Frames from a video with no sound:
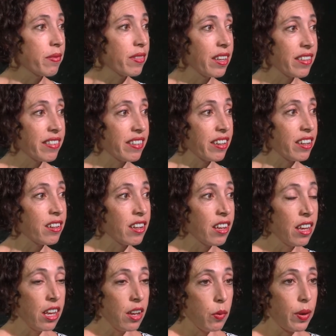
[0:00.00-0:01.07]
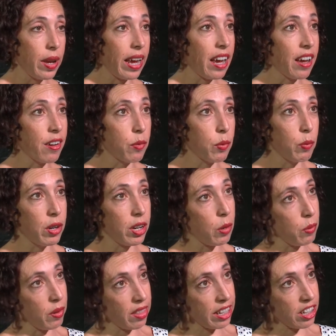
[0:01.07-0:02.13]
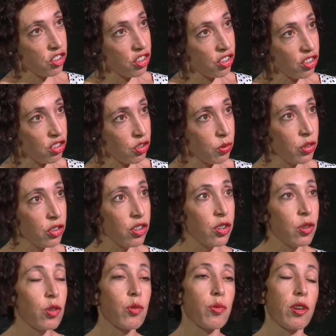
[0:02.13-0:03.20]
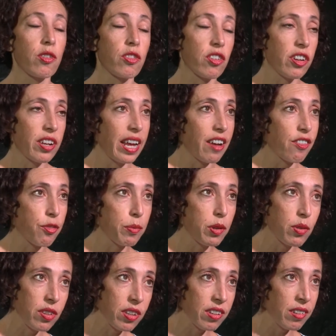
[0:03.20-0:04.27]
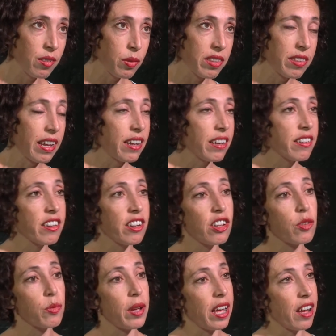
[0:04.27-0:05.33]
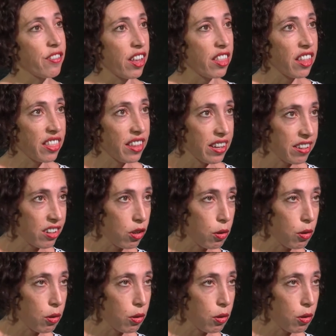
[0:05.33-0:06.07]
This year we're working with kitchen studios, we're also going to have musical recitals, we have other theatre